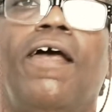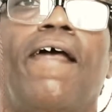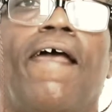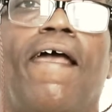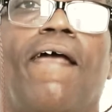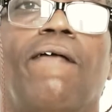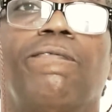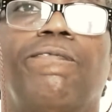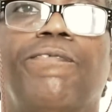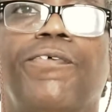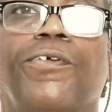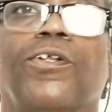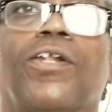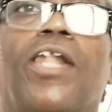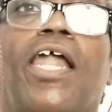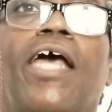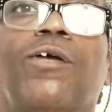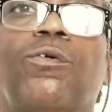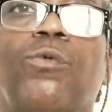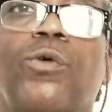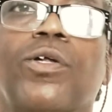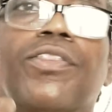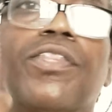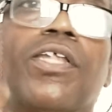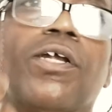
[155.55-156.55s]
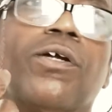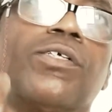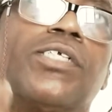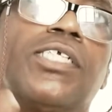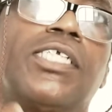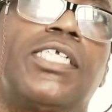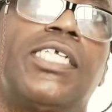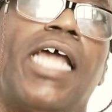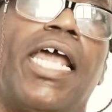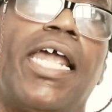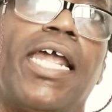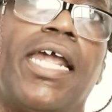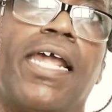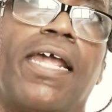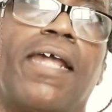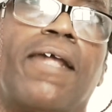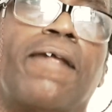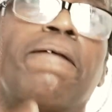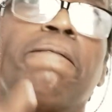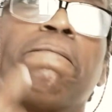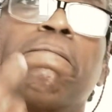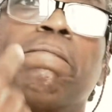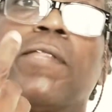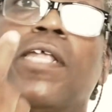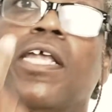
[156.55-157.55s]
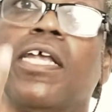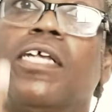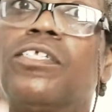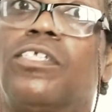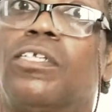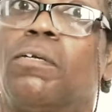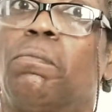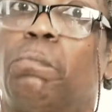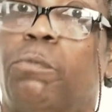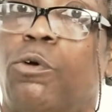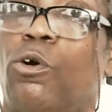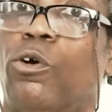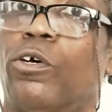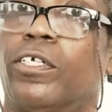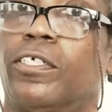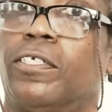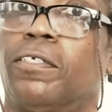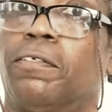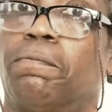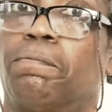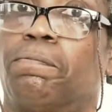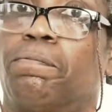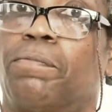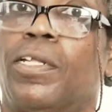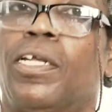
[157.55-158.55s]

and feel like what they're saying is important.